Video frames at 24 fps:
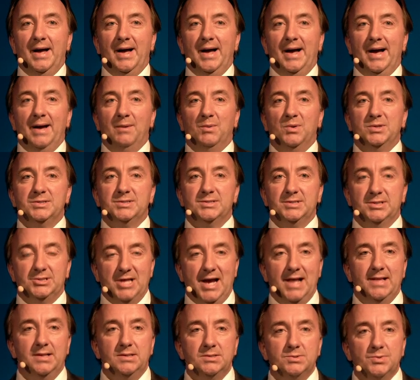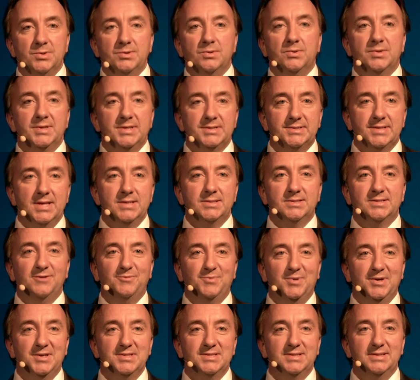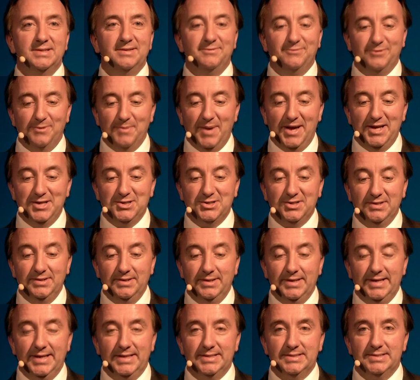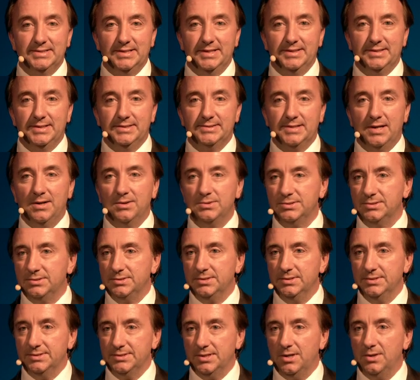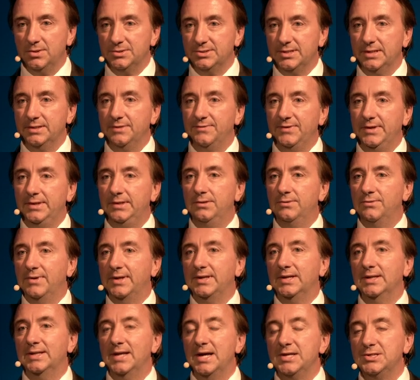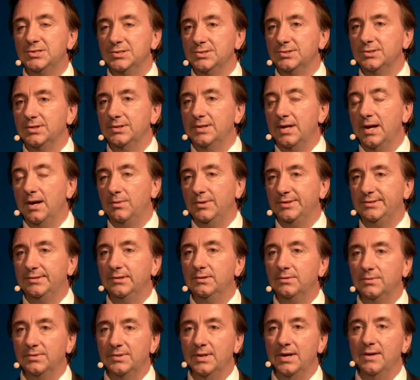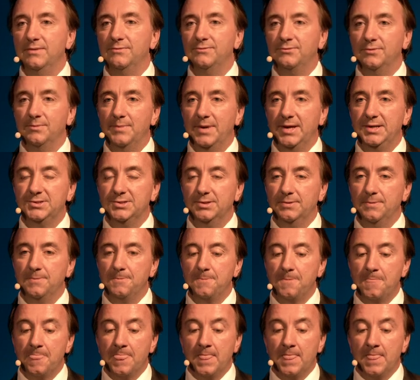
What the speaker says: And what's the challenge with all this sensitive personal information is that there's a whole set of EU regulations on how we deal with that information.